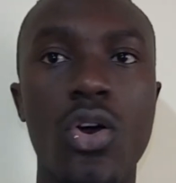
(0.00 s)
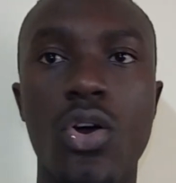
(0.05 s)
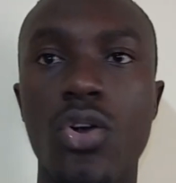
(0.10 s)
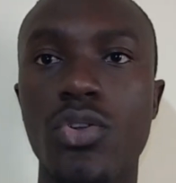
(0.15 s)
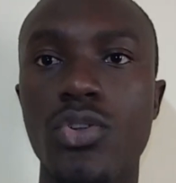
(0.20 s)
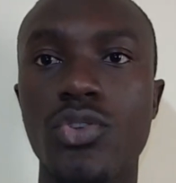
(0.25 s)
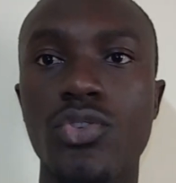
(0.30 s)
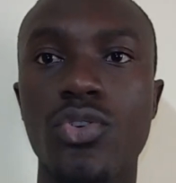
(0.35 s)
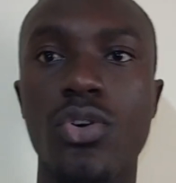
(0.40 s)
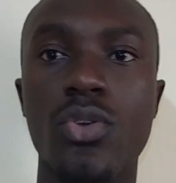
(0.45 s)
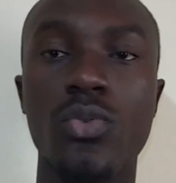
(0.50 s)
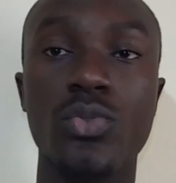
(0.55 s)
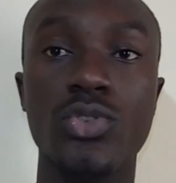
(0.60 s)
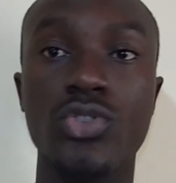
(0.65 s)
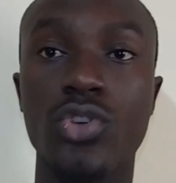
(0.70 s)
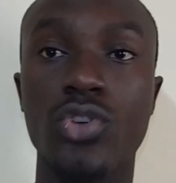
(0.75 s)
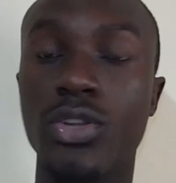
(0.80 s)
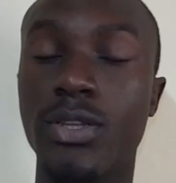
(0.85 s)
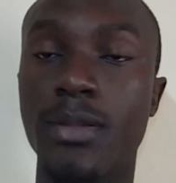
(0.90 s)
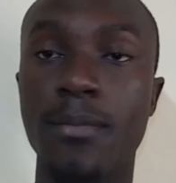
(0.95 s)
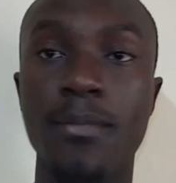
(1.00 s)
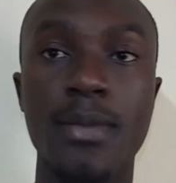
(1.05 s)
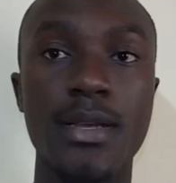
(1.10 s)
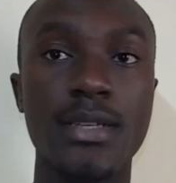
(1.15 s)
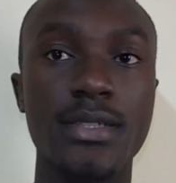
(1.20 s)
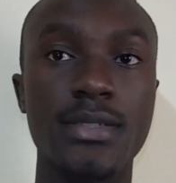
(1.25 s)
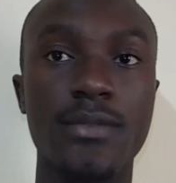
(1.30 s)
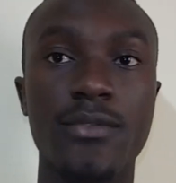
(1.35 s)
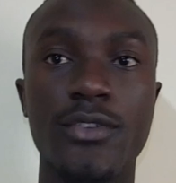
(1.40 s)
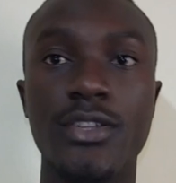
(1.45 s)
All in all, wish all the
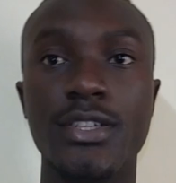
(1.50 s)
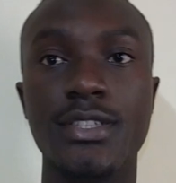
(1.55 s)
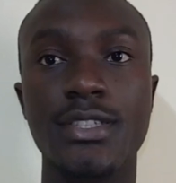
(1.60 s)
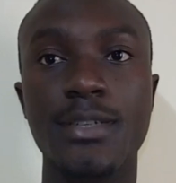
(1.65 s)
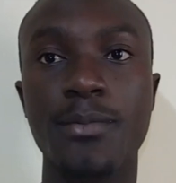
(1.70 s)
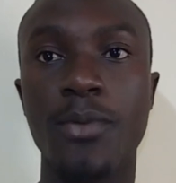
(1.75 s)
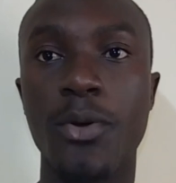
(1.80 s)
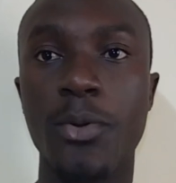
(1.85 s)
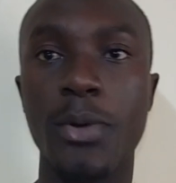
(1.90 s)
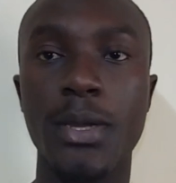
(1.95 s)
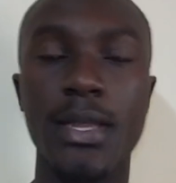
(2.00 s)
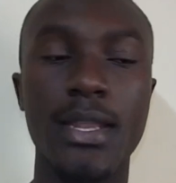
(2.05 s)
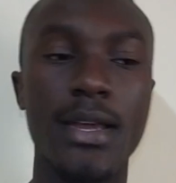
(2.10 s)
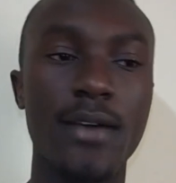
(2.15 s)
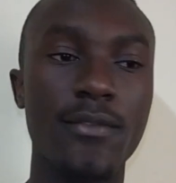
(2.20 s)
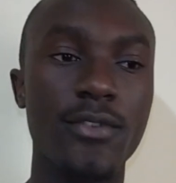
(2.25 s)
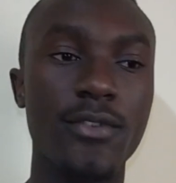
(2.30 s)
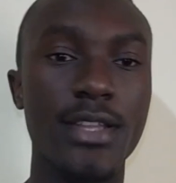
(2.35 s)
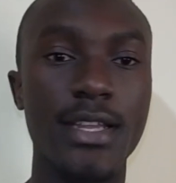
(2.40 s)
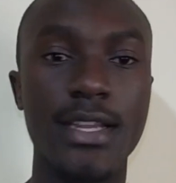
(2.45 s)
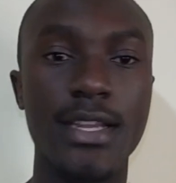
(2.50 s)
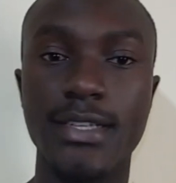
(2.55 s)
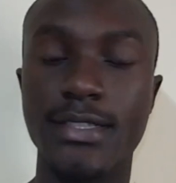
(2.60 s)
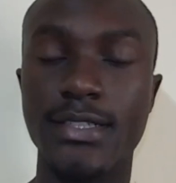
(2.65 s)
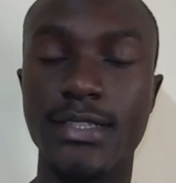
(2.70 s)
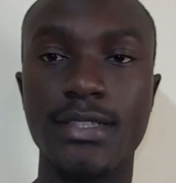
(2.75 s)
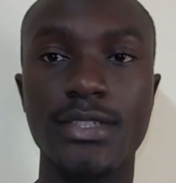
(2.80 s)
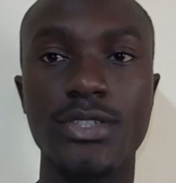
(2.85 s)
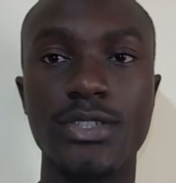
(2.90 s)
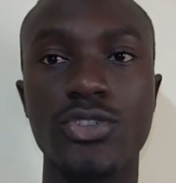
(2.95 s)
best for the Timo Werner for the
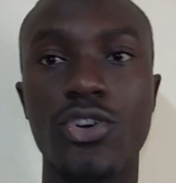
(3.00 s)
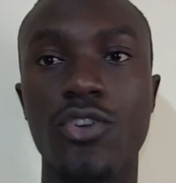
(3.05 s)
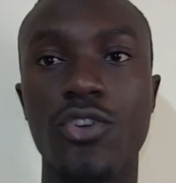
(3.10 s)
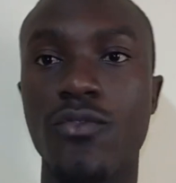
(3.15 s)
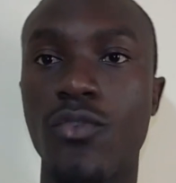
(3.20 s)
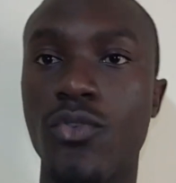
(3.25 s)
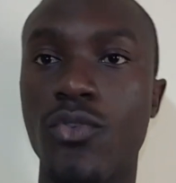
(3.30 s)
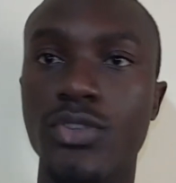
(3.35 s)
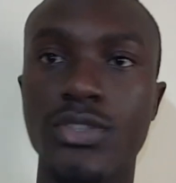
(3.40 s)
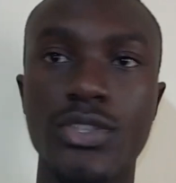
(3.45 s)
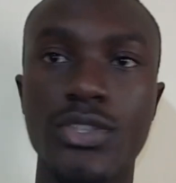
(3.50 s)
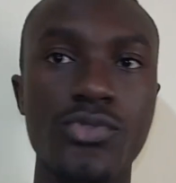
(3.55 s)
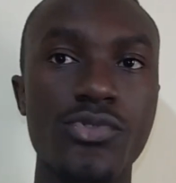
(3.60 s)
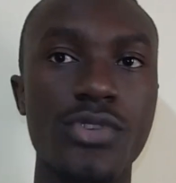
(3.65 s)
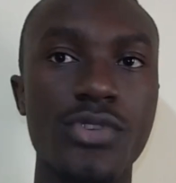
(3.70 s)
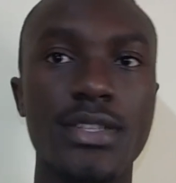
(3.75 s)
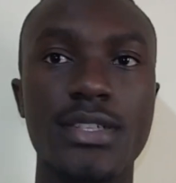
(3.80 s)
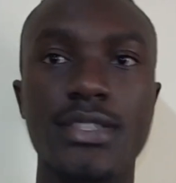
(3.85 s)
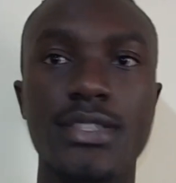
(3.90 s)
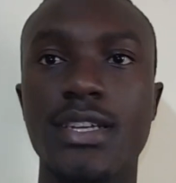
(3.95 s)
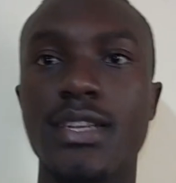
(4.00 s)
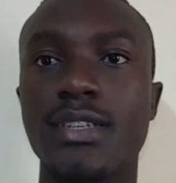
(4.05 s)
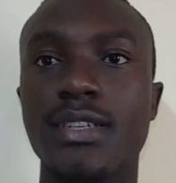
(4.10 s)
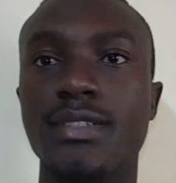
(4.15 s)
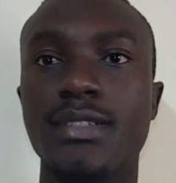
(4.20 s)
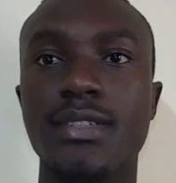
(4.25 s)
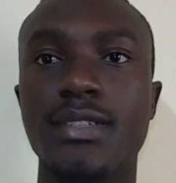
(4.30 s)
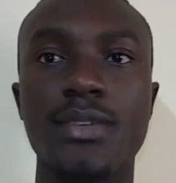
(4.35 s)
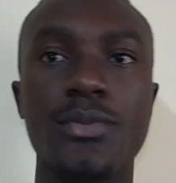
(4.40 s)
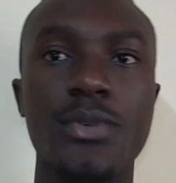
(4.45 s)
next season, for what you do at
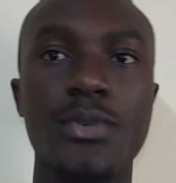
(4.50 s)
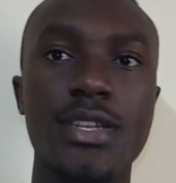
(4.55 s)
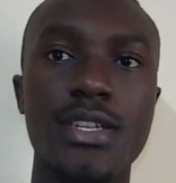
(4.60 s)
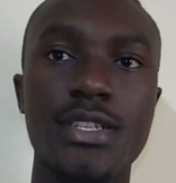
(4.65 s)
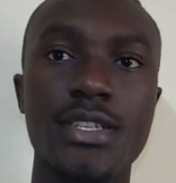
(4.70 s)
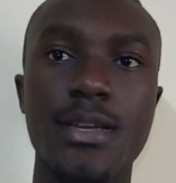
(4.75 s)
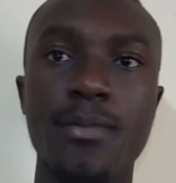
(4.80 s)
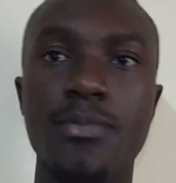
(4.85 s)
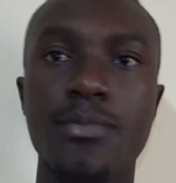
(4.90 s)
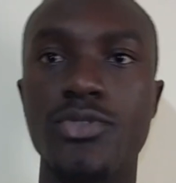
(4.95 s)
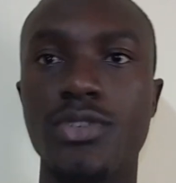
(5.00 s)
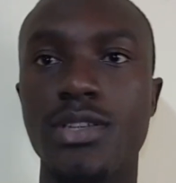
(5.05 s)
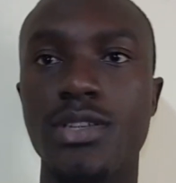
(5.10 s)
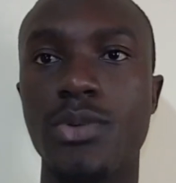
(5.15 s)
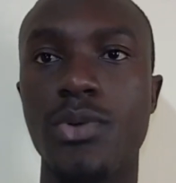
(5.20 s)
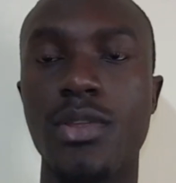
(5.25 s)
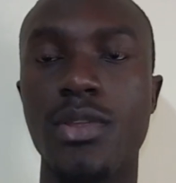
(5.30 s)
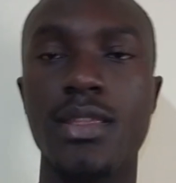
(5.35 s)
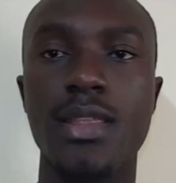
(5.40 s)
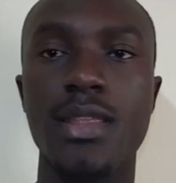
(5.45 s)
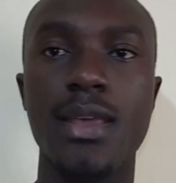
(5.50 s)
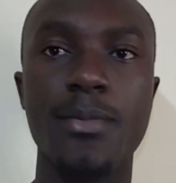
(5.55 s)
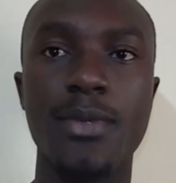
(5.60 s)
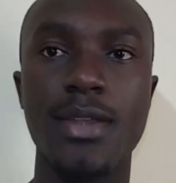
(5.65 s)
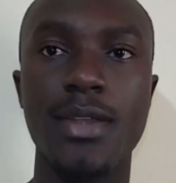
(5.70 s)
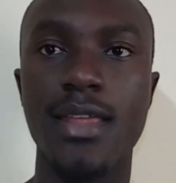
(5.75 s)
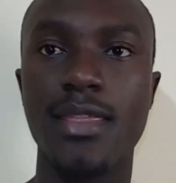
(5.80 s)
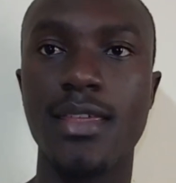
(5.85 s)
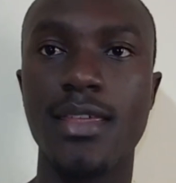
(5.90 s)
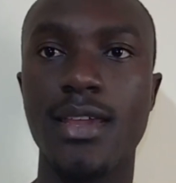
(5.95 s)
Chelsea, winning Champions League with them.
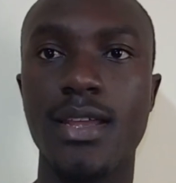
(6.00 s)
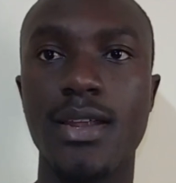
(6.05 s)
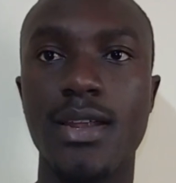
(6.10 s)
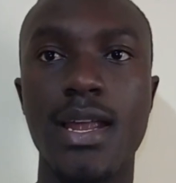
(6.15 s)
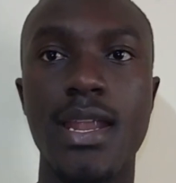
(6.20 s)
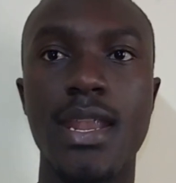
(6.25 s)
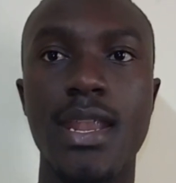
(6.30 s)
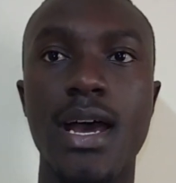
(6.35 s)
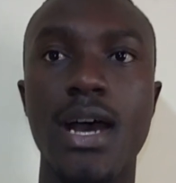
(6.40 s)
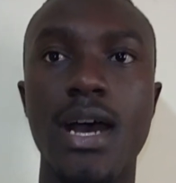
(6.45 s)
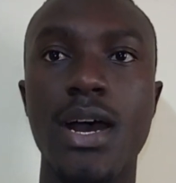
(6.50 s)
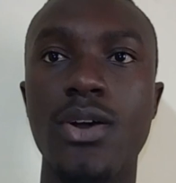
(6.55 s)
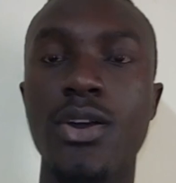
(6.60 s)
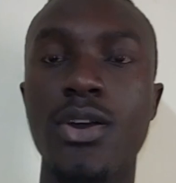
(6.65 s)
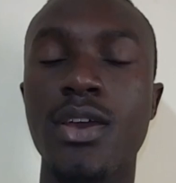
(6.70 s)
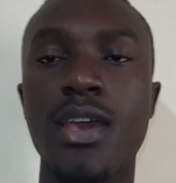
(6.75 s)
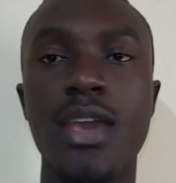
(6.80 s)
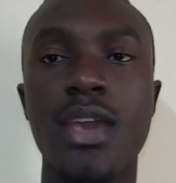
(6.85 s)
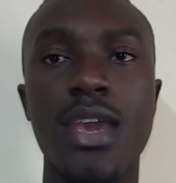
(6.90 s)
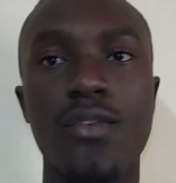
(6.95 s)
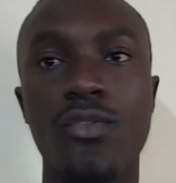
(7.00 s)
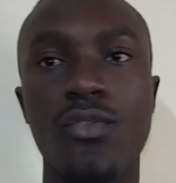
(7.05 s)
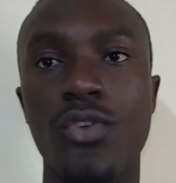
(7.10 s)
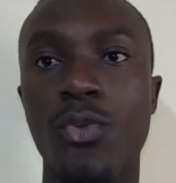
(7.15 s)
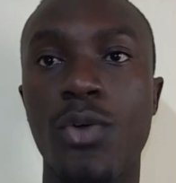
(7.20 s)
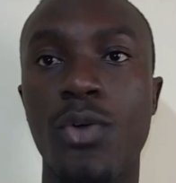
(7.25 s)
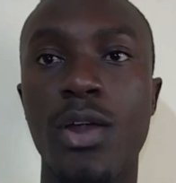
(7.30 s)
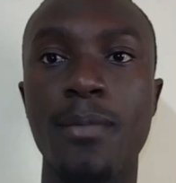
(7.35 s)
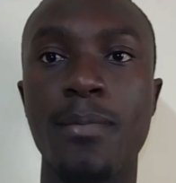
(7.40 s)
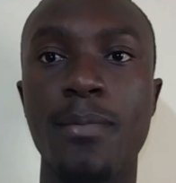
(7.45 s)
And I think right now,
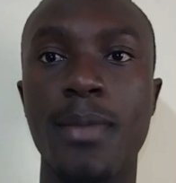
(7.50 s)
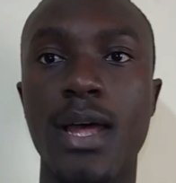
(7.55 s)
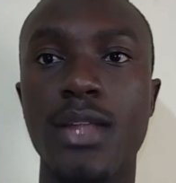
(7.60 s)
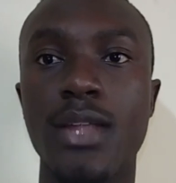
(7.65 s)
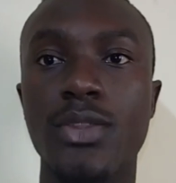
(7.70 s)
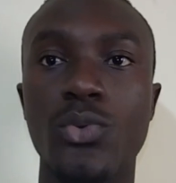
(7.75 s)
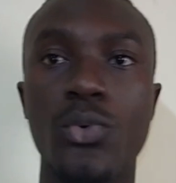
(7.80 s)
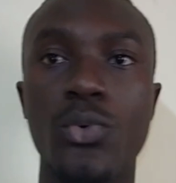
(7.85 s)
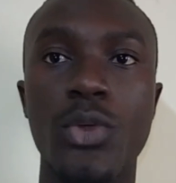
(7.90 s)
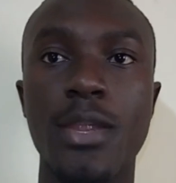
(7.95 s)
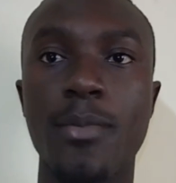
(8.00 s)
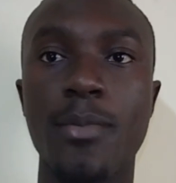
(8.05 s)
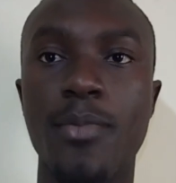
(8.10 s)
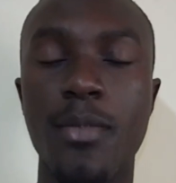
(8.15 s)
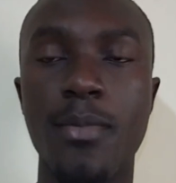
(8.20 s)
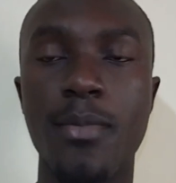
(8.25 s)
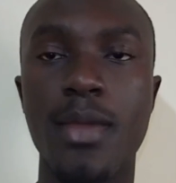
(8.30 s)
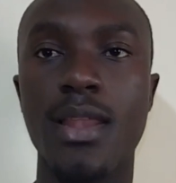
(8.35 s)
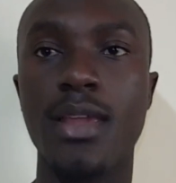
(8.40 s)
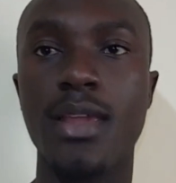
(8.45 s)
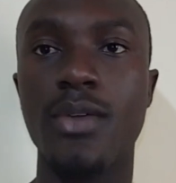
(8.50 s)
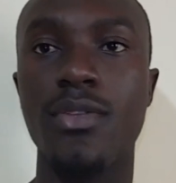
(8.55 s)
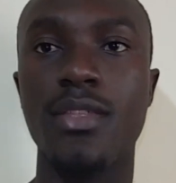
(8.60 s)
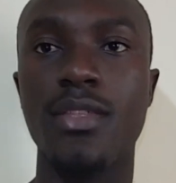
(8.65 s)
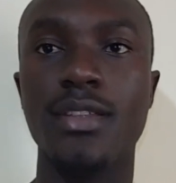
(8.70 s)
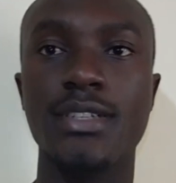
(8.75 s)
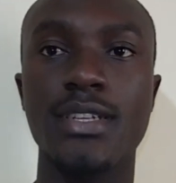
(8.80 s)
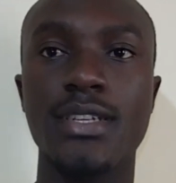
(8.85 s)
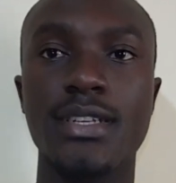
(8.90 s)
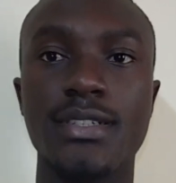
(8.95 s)
having one plan to win the Premier League
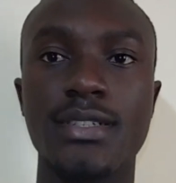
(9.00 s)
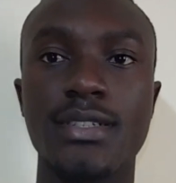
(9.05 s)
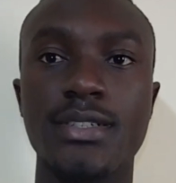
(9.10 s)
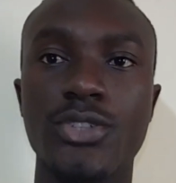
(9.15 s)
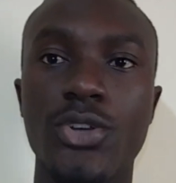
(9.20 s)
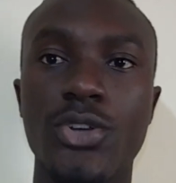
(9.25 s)
with Chelsea.